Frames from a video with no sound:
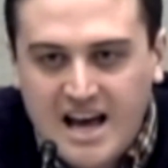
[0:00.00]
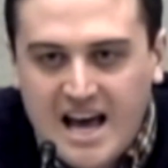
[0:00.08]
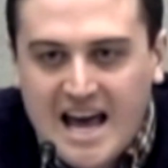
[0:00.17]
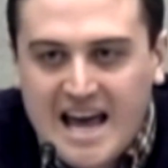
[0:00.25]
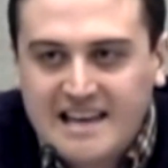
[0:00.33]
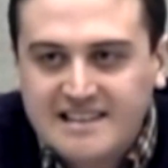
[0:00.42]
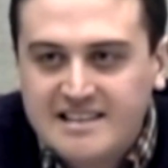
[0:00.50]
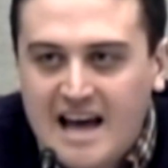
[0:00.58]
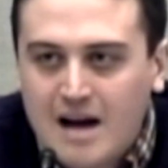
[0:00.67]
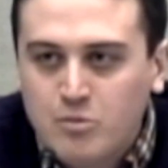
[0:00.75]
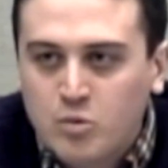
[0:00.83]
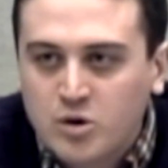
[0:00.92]
is
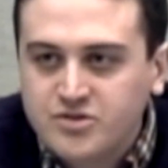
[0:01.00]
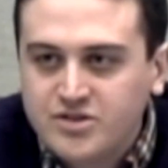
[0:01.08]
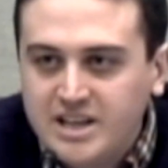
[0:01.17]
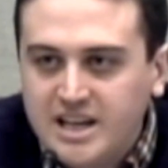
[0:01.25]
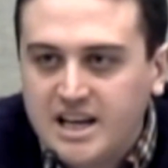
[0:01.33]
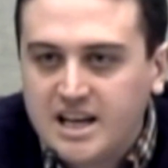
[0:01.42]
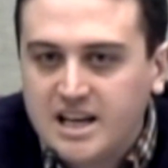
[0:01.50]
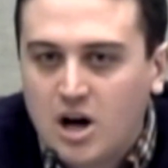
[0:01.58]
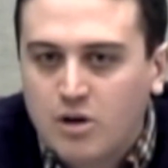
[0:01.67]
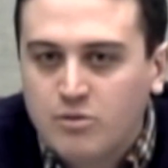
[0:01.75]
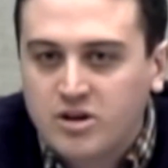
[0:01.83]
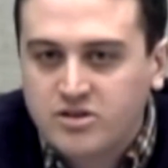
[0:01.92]
that we're seeing
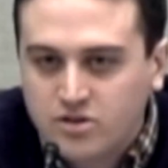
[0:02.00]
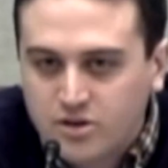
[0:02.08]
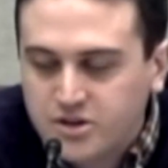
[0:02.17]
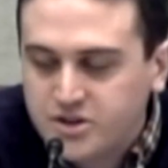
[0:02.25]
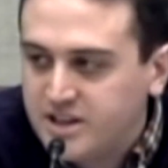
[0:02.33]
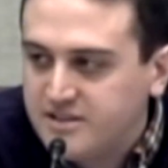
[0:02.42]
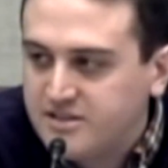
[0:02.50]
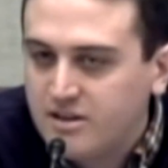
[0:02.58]
a resurgence